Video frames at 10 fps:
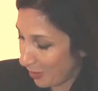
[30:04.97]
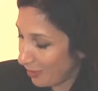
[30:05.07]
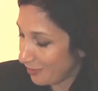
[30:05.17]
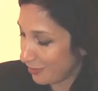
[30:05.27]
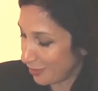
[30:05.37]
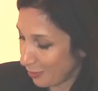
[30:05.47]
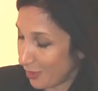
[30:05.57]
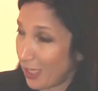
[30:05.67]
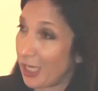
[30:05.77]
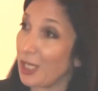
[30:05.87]
pieces that were
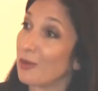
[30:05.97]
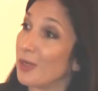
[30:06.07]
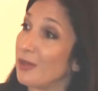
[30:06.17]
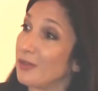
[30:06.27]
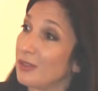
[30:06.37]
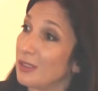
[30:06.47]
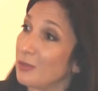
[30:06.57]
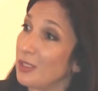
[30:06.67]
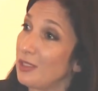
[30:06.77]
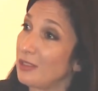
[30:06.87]
hanging around that
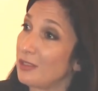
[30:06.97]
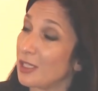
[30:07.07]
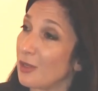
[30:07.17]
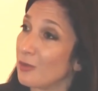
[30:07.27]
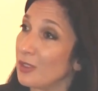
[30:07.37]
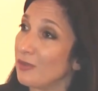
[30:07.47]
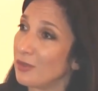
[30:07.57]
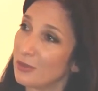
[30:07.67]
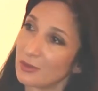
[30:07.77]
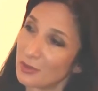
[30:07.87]
we needed to get rid of.
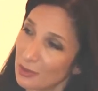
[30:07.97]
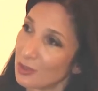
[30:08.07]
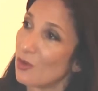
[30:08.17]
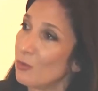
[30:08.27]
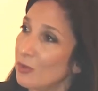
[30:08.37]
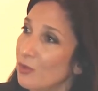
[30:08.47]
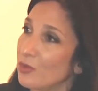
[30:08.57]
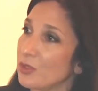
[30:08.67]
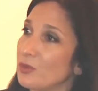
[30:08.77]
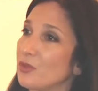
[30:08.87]
And it wasn't just the Goldman, of
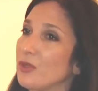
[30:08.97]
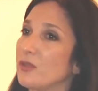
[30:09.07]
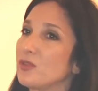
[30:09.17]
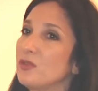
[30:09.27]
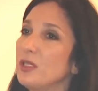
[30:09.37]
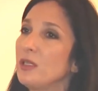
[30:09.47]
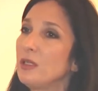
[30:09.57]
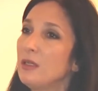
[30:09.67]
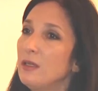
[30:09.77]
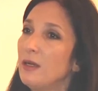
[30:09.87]
course; it was throughout the street.
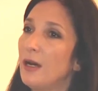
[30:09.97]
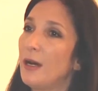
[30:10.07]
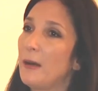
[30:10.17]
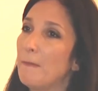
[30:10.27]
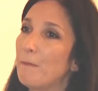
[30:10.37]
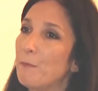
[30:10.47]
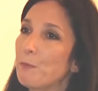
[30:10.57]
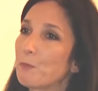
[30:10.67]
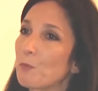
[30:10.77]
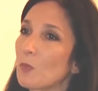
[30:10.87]
And
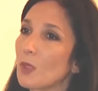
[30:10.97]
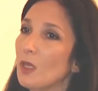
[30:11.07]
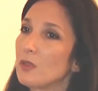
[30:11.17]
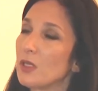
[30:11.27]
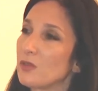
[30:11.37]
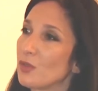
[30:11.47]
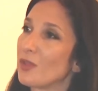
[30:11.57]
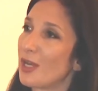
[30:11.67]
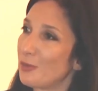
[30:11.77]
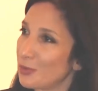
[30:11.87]
so
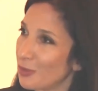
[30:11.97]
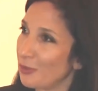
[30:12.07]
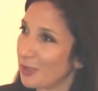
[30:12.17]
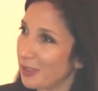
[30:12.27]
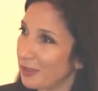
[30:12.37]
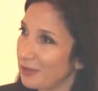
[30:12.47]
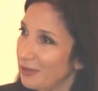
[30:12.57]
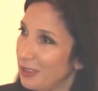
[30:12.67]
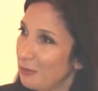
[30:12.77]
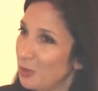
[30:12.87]
that was going on.
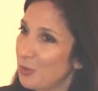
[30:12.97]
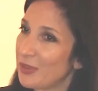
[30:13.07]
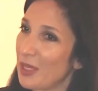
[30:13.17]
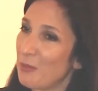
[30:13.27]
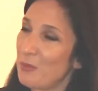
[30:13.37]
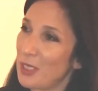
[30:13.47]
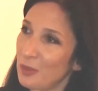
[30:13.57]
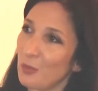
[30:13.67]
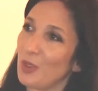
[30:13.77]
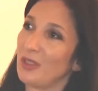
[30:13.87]
But what that
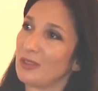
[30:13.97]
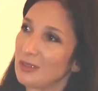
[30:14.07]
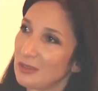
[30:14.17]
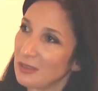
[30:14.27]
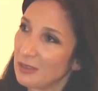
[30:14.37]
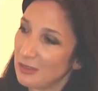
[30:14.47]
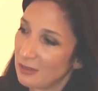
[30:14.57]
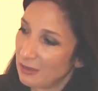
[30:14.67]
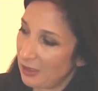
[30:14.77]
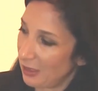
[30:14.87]
meant was,
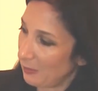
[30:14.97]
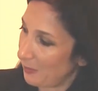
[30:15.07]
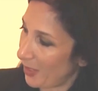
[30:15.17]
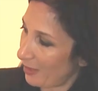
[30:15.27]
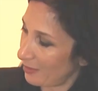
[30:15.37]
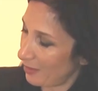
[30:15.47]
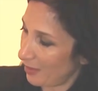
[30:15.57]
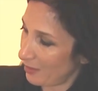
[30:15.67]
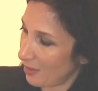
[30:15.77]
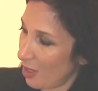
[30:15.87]

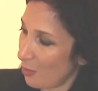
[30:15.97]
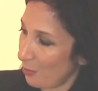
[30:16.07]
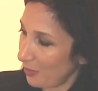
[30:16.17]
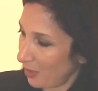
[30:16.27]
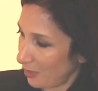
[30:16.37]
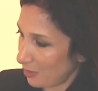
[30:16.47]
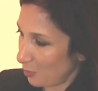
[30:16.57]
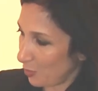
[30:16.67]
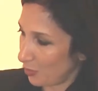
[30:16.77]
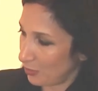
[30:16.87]
as companies
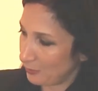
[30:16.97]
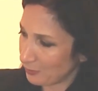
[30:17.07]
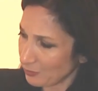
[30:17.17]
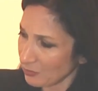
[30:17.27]
were